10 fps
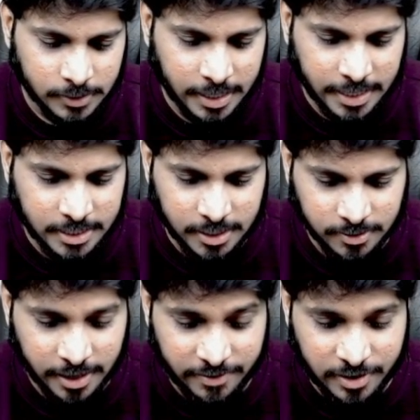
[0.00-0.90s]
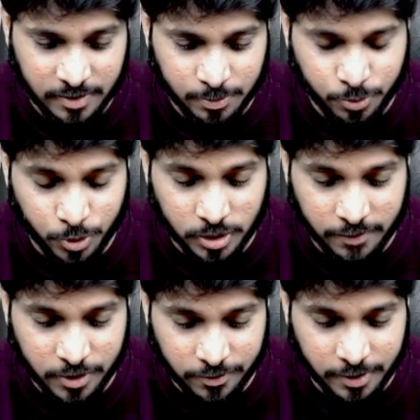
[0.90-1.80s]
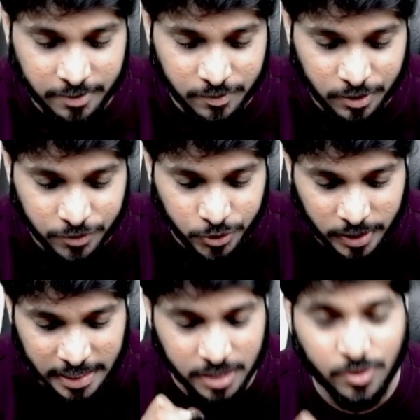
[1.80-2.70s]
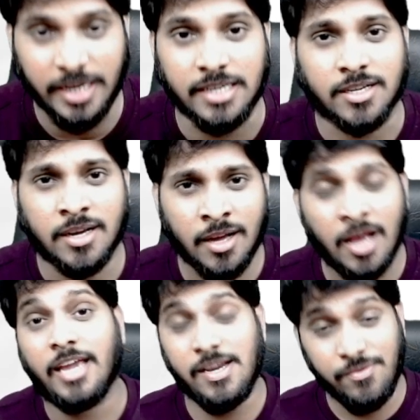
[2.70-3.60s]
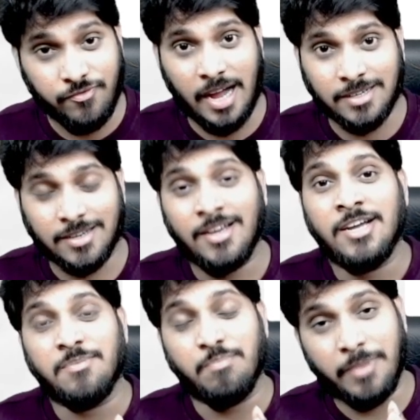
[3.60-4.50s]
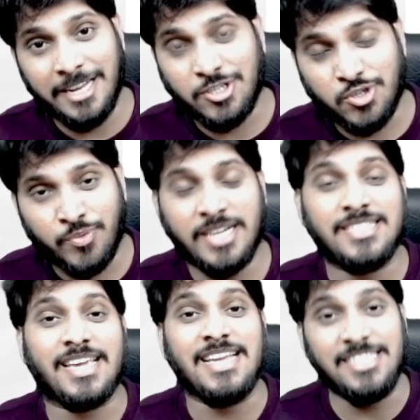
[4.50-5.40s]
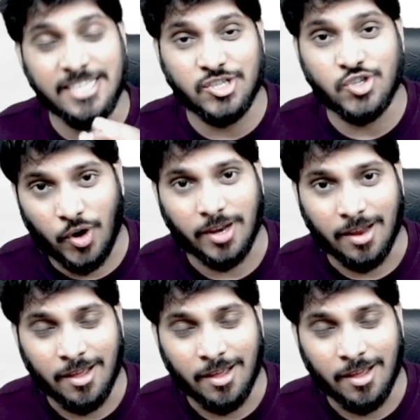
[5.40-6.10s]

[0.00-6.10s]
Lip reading: Correct? Huh? Everyone, both every one of you agree, right? In fact, many students insist on,